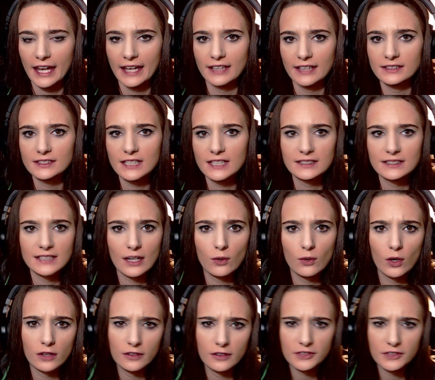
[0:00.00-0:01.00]
and test
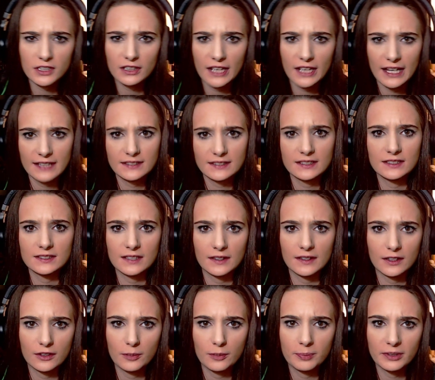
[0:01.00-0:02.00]
out all of the classes and
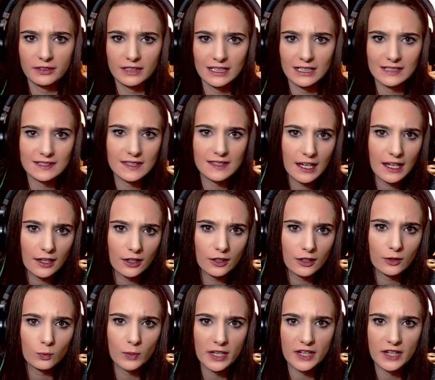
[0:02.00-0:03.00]
their abilities
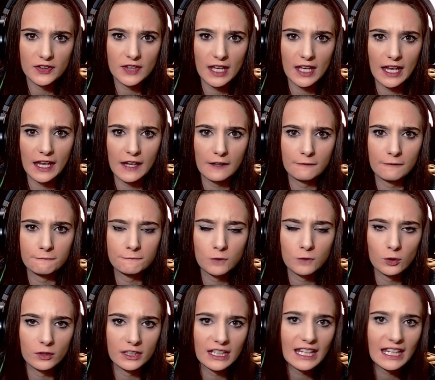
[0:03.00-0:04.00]
there with a
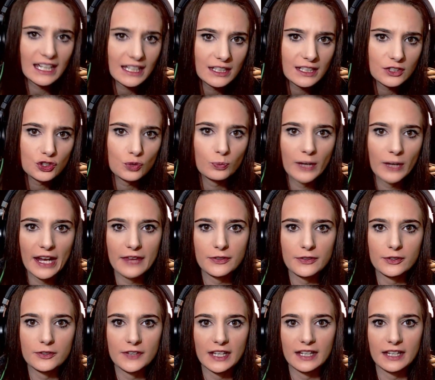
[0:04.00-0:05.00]
full kit
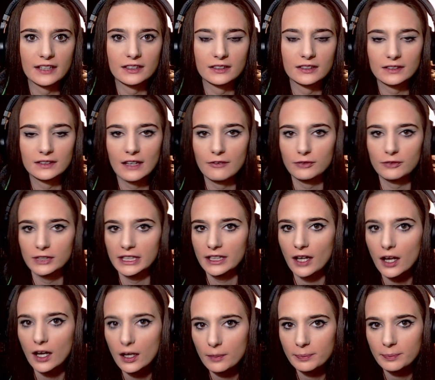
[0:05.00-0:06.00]
rather than
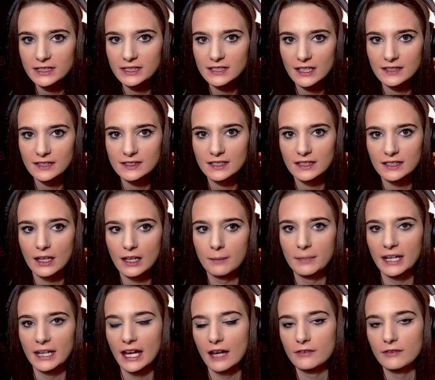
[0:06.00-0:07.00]
leveling up and testing them
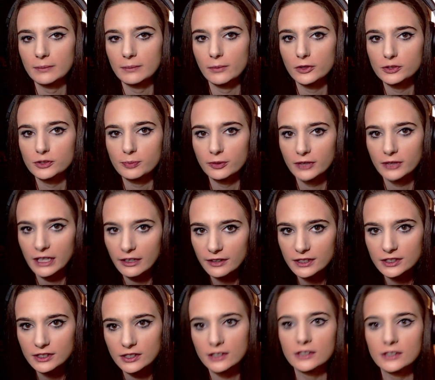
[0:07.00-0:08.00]
and having multiple
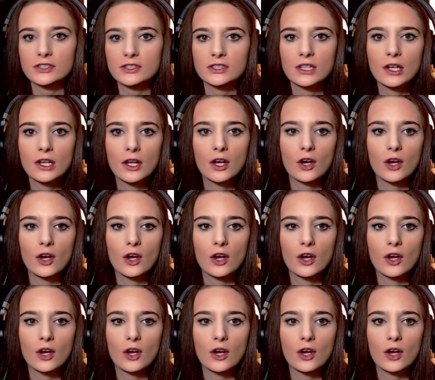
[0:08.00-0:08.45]
characters,